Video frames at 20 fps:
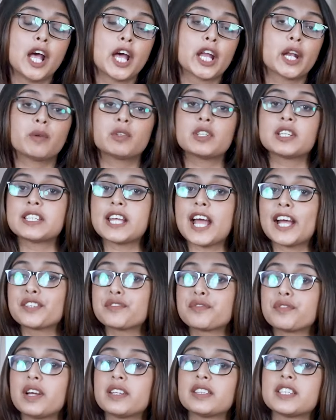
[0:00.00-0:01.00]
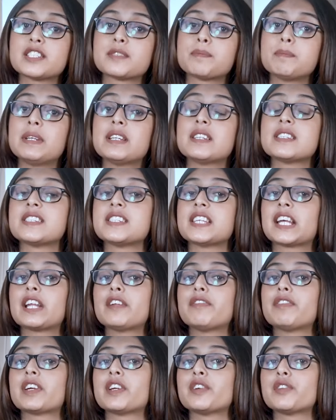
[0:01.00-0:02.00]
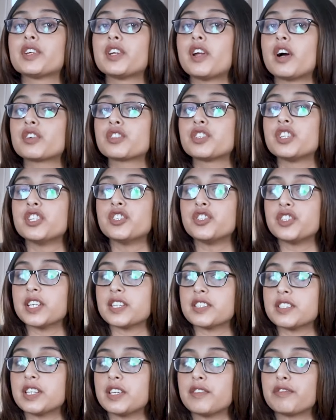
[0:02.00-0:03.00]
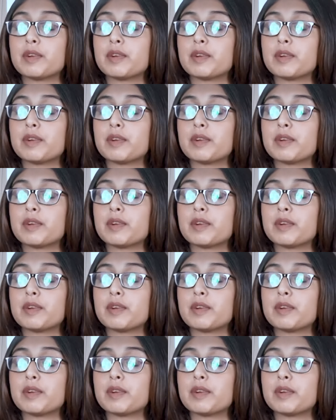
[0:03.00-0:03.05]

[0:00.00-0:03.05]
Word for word: Now on the tax front, there's been a significant reduction in GST